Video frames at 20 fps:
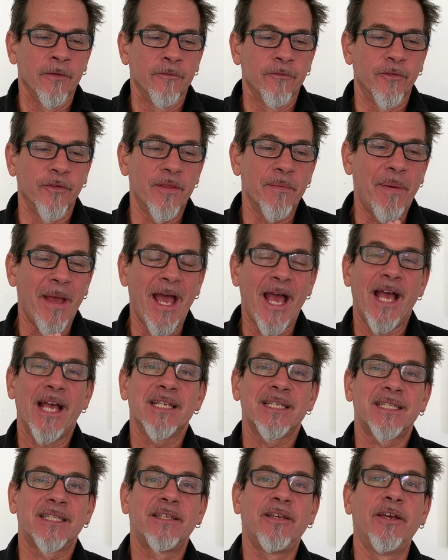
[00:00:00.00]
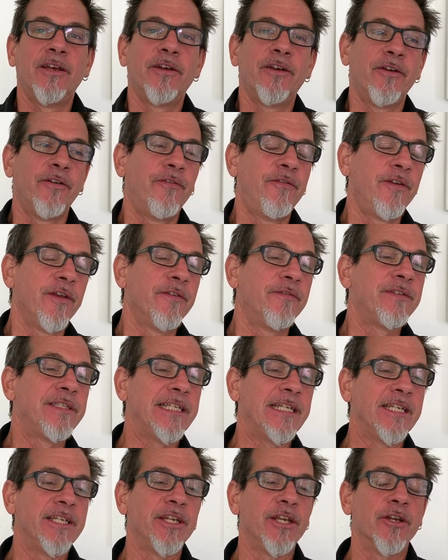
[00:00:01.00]
For the past
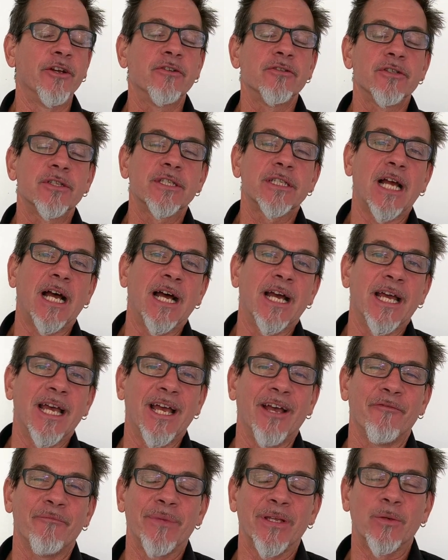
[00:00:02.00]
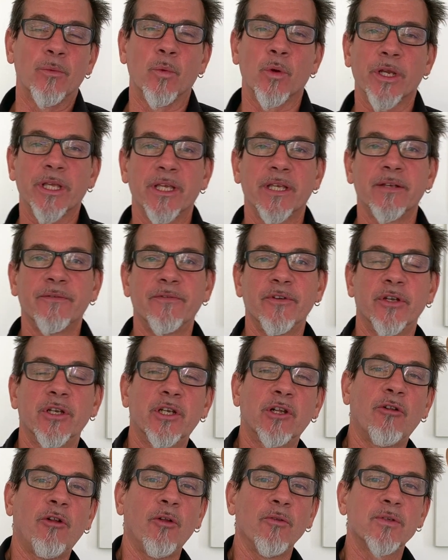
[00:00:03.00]
15 years, I have been working
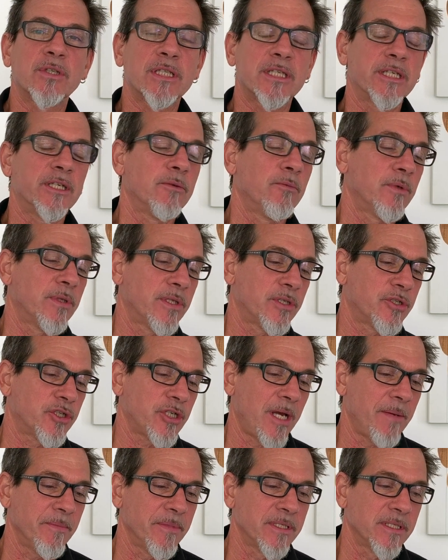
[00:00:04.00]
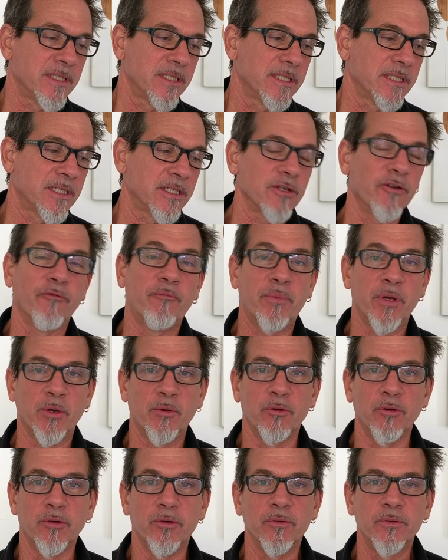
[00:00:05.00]
very closely with shamans of
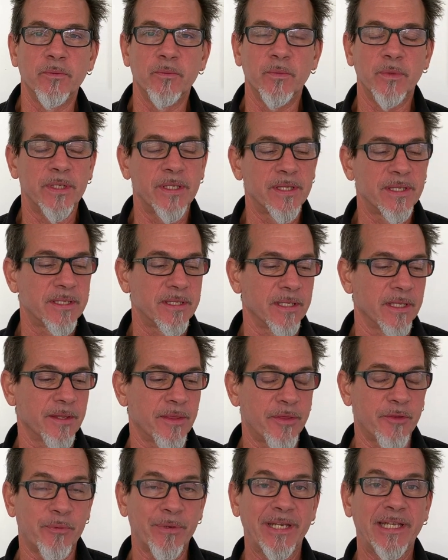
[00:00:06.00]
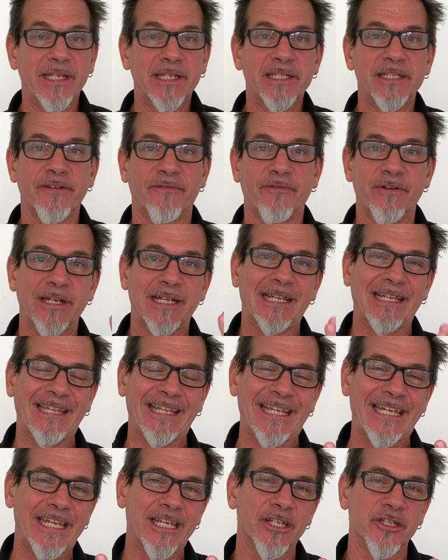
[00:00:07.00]
Peru, with 3 different
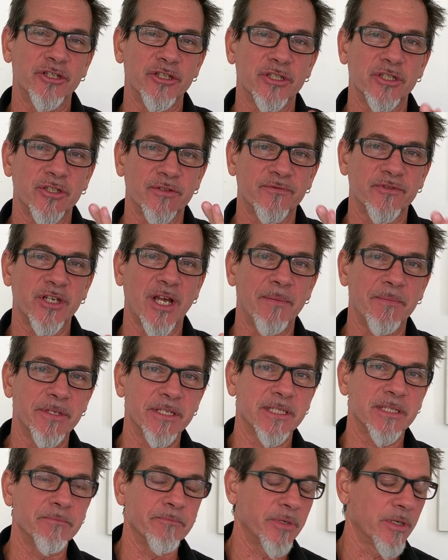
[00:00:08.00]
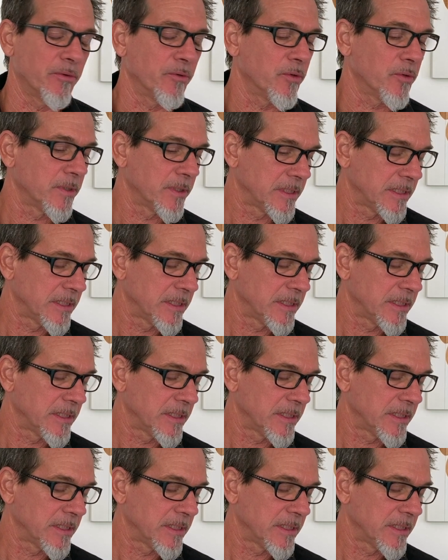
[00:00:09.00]
lineages of shamans in Peru.